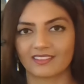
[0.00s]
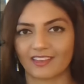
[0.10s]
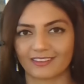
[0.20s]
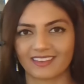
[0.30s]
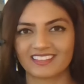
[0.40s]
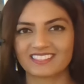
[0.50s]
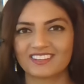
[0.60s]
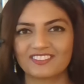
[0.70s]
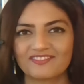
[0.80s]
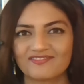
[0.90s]
like
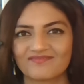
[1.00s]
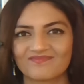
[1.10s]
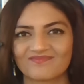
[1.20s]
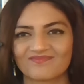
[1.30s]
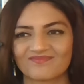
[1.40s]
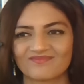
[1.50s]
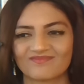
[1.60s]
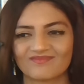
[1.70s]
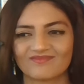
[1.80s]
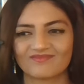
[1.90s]
Yesung,
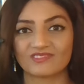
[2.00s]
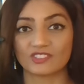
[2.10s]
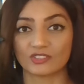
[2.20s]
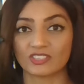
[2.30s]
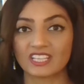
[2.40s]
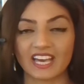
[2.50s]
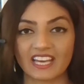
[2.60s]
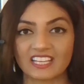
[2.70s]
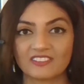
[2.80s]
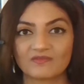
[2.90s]

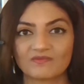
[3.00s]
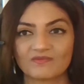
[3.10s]
Junkie,